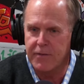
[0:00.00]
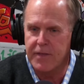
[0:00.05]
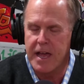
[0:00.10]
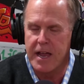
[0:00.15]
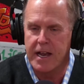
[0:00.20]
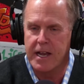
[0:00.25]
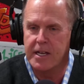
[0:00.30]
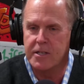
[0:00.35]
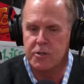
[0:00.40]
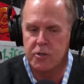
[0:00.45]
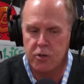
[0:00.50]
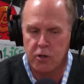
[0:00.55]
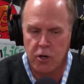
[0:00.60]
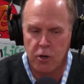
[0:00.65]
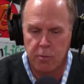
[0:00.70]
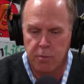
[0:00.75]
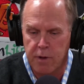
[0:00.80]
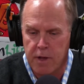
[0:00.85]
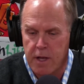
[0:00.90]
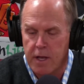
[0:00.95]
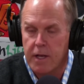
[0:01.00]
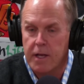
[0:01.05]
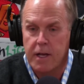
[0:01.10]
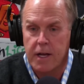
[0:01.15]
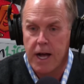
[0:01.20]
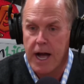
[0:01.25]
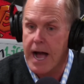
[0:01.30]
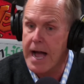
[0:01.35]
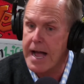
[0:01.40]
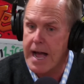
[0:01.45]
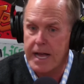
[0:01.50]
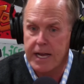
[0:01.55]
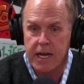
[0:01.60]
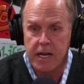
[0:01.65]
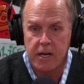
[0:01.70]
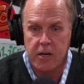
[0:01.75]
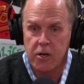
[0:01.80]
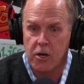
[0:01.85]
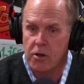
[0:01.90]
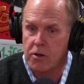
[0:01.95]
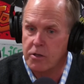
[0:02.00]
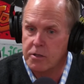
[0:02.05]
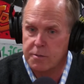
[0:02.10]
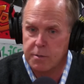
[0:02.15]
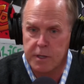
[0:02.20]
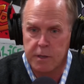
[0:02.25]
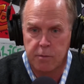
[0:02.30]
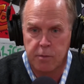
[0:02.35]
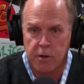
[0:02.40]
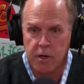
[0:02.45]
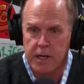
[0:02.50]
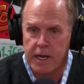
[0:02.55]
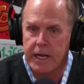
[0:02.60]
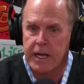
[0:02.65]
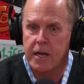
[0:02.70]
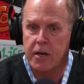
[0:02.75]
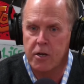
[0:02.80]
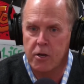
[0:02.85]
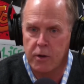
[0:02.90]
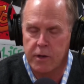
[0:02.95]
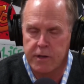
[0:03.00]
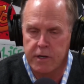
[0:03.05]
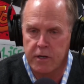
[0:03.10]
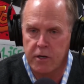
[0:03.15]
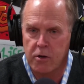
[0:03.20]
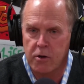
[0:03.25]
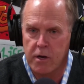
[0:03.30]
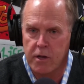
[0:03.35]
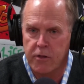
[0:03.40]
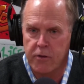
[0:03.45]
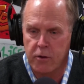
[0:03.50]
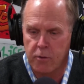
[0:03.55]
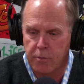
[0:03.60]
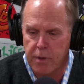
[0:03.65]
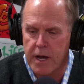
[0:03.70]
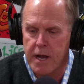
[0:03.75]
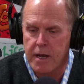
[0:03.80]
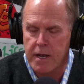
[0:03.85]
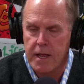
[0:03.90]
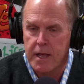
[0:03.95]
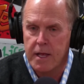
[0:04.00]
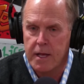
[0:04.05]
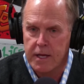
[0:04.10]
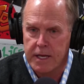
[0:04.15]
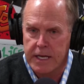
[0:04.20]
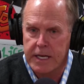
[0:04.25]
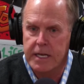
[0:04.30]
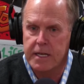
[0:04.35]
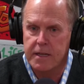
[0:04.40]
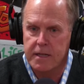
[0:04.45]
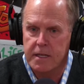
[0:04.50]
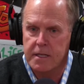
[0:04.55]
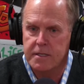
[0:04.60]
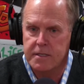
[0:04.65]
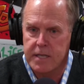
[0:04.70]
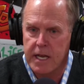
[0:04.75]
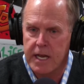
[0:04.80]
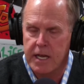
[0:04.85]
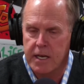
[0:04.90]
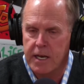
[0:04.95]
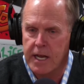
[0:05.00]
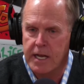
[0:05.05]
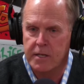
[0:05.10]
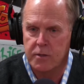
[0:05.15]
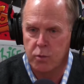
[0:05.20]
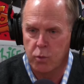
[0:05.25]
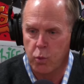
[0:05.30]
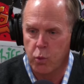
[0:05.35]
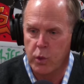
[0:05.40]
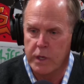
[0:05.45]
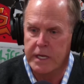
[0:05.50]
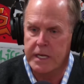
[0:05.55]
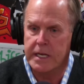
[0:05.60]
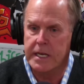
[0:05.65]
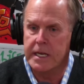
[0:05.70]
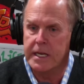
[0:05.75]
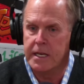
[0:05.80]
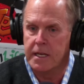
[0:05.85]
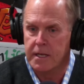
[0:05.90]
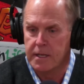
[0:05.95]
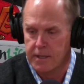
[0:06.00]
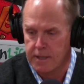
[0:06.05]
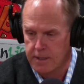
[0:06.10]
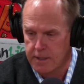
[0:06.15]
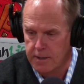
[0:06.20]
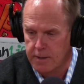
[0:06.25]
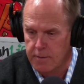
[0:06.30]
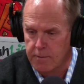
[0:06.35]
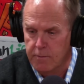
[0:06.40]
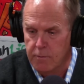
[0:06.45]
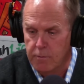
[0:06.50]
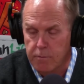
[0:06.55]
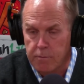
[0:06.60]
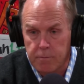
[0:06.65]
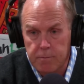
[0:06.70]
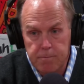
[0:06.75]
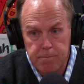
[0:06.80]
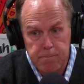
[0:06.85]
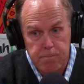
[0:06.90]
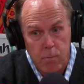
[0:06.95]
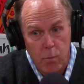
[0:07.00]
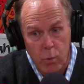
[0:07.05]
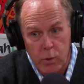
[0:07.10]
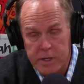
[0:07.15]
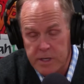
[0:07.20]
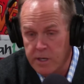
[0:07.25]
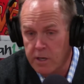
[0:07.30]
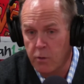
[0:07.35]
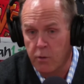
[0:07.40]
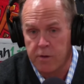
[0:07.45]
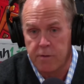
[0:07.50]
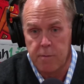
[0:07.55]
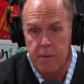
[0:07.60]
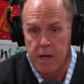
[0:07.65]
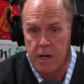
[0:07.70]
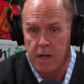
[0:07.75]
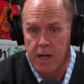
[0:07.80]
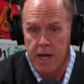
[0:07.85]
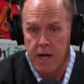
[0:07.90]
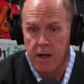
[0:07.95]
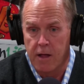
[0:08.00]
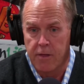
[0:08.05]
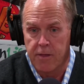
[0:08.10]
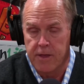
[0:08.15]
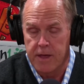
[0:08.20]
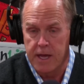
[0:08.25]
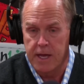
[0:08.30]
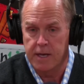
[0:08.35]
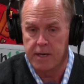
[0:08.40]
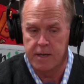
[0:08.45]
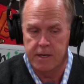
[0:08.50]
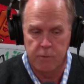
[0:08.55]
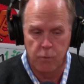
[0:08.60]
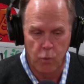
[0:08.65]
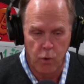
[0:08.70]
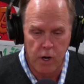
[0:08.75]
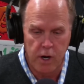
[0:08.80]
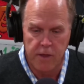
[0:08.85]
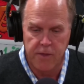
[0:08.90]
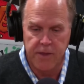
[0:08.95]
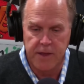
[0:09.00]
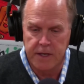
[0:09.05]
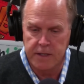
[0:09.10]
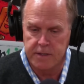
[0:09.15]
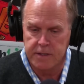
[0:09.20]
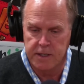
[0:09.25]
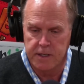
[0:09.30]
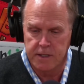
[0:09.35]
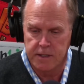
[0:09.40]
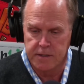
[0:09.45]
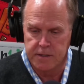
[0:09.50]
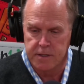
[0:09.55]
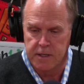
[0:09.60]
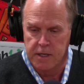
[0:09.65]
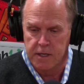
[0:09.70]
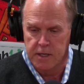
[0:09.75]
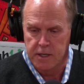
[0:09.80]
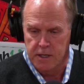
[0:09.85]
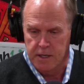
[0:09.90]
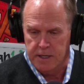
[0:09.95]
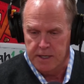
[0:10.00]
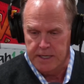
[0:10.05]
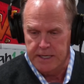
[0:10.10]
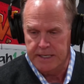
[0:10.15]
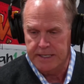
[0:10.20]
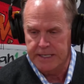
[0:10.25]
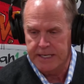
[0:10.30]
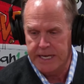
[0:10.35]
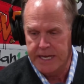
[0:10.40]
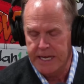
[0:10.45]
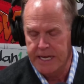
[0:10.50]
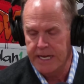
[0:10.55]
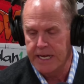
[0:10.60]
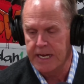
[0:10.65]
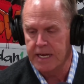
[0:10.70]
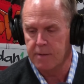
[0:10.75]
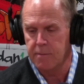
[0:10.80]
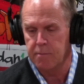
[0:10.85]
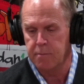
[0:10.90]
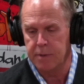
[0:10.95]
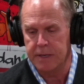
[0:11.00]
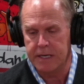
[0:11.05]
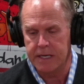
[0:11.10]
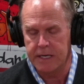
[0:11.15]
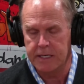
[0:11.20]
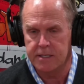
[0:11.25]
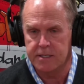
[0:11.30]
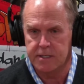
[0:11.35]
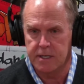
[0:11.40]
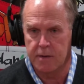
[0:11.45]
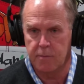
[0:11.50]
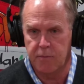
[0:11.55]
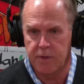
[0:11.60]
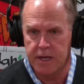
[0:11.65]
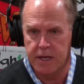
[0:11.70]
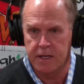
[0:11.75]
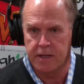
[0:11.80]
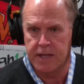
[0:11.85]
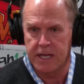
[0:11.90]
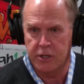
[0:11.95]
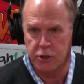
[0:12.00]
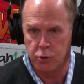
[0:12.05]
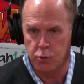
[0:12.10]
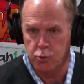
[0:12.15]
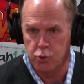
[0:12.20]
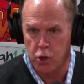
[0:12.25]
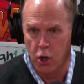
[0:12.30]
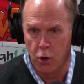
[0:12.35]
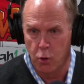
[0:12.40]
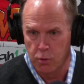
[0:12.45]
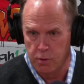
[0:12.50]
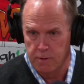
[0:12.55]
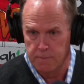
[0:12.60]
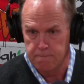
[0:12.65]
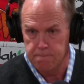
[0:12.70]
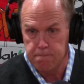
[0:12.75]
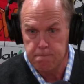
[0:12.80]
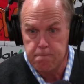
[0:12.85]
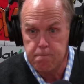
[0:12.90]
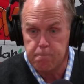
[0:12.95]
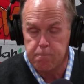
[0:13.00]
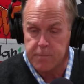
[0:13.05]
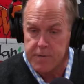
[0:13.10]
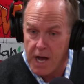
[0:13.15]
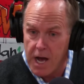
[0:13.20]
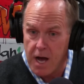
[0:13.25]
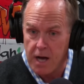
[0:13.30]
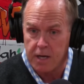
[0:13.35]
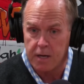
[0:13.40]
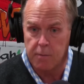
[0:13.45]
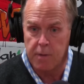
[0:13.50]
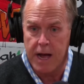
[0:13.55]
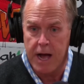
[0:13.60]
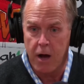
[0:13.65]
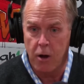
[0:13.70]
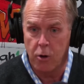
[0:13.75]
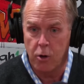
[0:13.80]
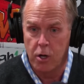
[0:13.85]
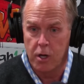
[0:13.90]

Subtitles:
that age group, I got to know those people and I got to know what they're going through. But in this day and age, we deal with mental health. And one of the things is it can't be something that you don't talk about.